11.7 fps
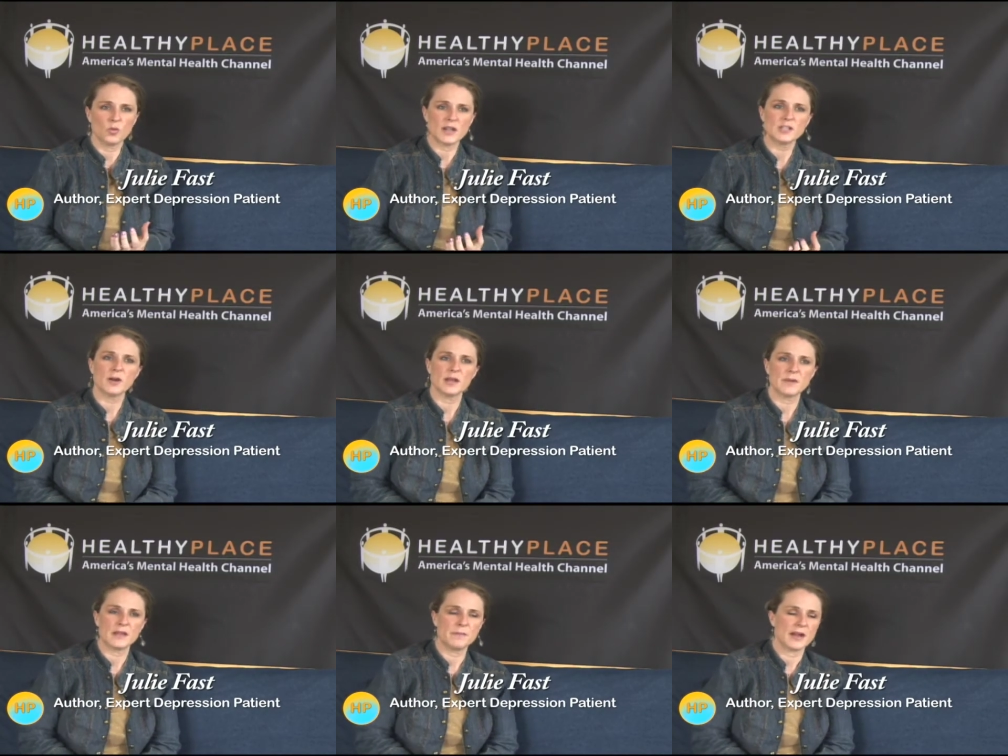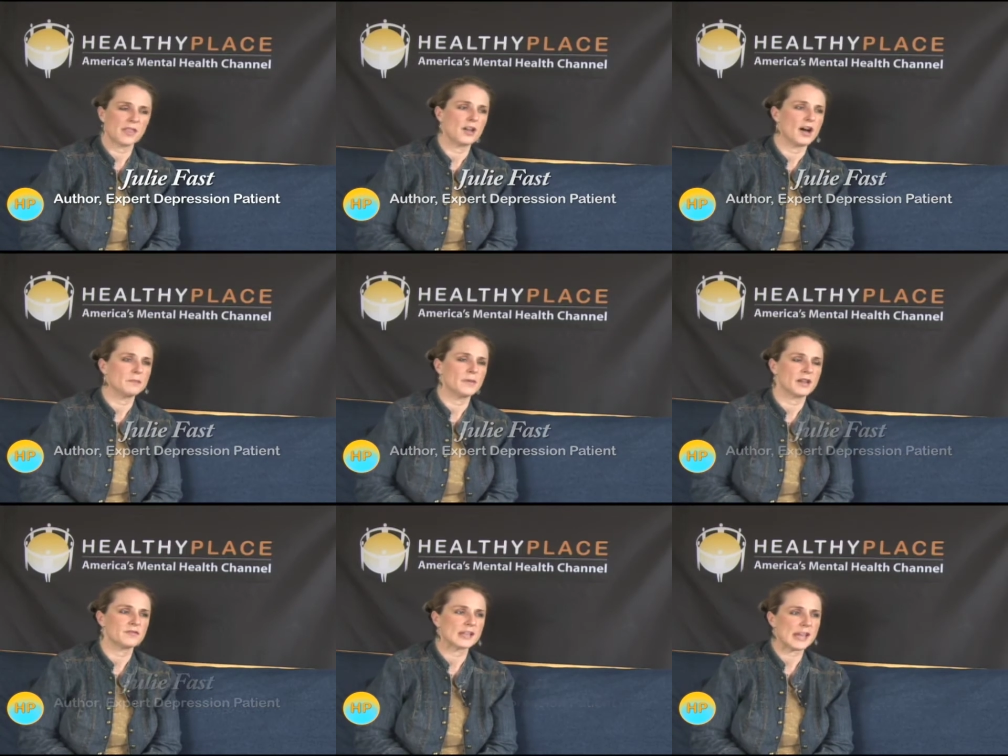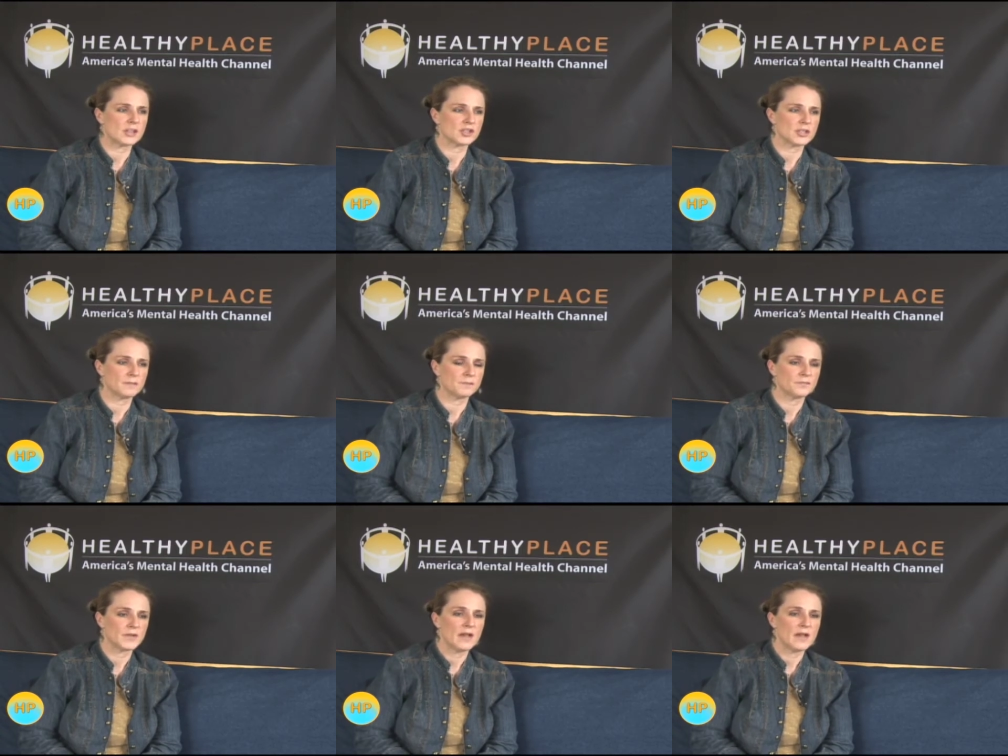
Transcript: What do I mean by thought modification?